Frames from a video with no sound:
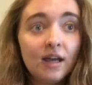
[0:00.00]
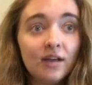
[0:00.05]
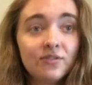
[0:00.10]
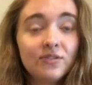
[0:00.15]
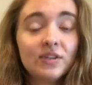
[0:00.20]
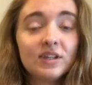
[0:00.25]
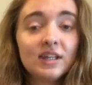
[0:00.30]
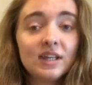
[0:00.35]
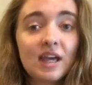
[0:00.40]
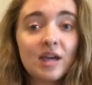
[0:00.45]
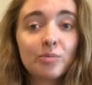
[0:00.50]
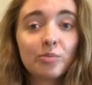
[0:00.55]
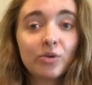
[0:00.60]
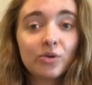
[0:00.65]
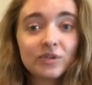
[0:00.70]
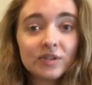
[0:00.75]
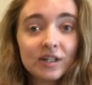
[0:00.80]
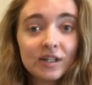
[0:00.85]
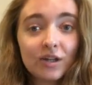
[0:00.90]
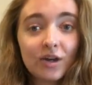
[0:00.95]
I feel like
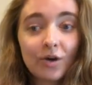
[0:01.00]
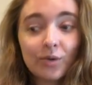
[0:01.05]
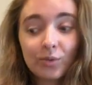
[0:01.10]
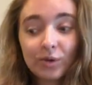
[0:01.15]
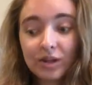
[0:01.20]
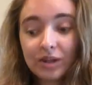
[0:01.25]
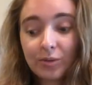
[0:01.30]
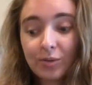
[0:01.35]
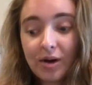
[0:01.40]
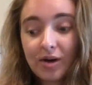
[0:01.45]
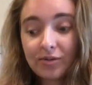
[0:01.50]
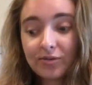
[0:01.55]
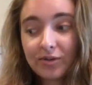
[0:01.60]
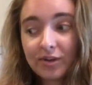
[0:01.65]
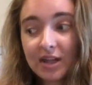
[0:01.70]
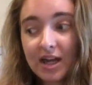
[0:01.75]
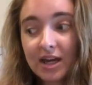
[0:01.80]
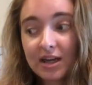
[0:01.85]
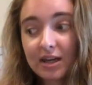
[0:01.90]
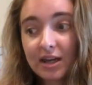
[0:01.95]
April did go really well
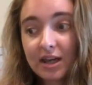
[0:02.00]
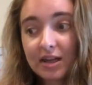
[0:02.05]
for that,